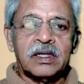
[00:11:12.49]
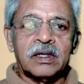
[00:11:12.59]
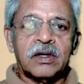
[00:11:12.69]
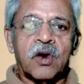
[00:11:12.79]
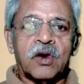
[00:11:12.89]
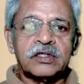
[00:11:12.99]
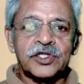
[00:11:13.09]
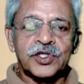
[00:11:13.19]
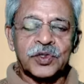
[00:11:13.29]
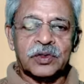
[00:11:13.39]

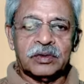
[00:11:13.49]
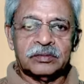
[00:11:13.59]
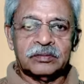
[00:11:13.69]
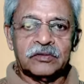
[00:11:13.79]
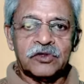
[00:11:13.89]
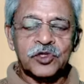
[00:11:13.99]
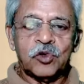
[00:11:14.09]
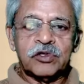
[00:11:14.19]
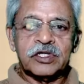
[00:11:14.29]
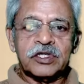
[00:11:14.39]
guards,
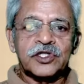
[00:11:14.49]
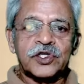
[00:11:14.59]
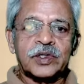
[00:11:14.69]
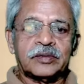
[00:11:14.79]
soldiers.